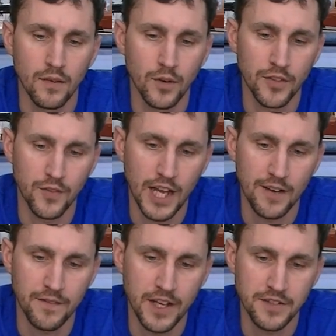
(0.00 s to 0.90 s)
with
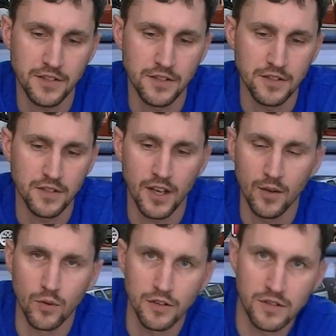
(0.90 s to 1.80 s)
flat faces
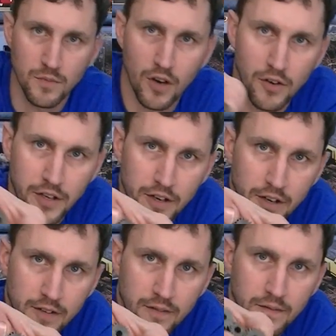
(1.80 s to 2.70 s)
and one small
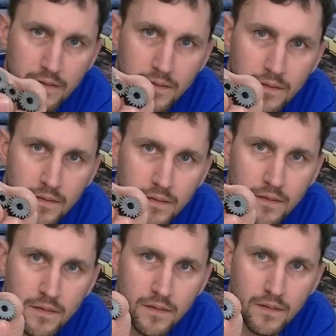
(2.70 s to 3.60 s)
gear,
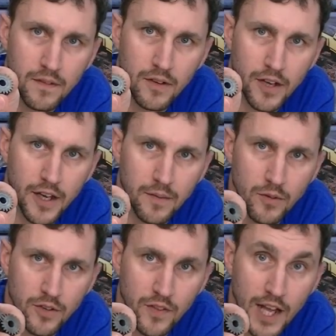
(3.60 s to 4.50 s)
okay,
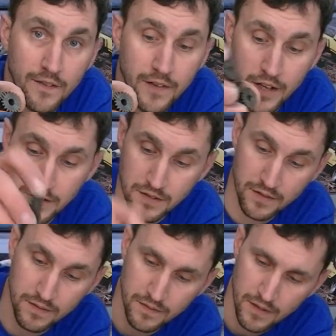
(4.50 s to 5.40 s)
with a flat face.
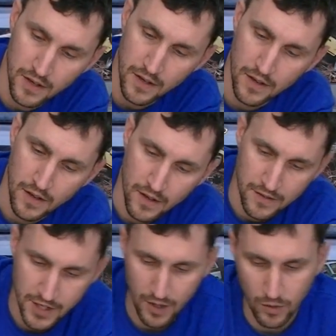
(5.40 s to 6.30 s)

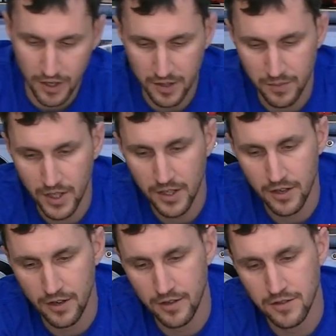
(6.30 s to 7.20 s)
Take one of the big
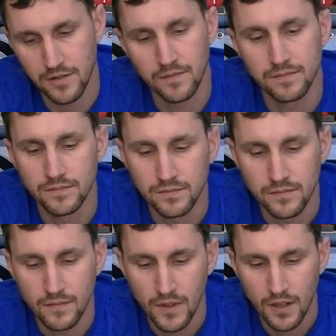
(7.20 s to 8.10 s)
gears
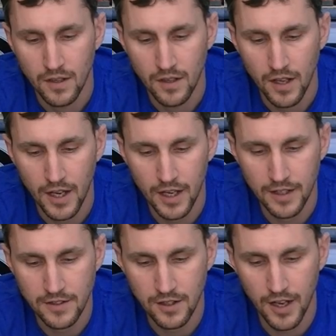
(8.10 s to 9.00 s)

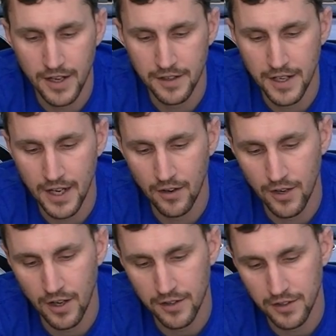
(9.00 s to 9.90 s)
and slide it down
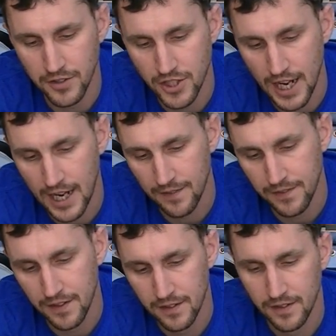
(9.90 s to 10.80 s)
onto the
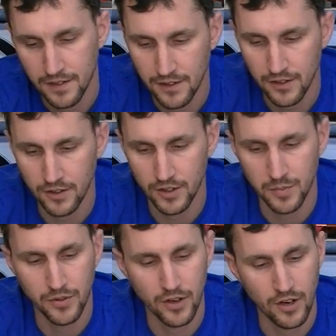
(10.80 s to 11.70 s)
shaft. You can only
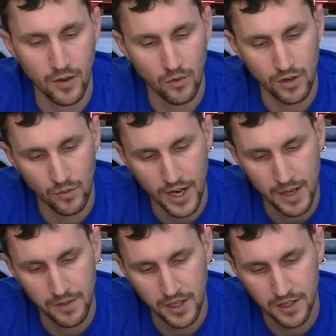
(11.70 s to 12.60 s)
put it on one
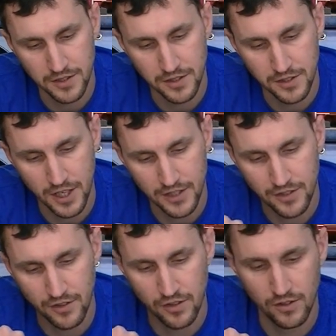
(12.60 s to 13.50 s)
way because the set
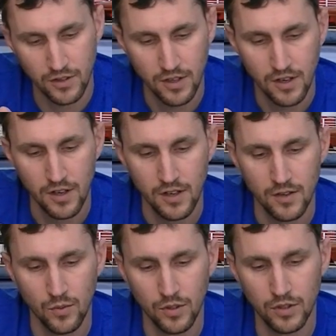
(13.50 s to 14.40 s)
screw
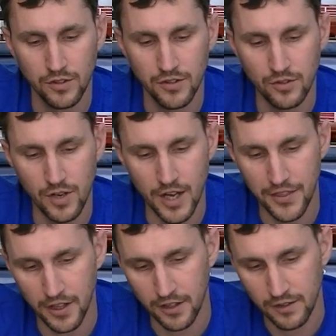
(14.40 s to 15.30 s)
will do
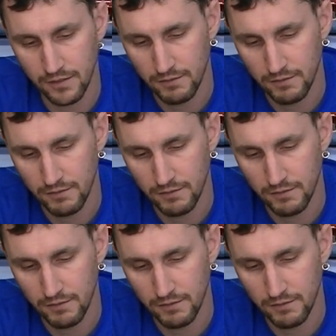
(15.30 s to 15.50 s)
nothing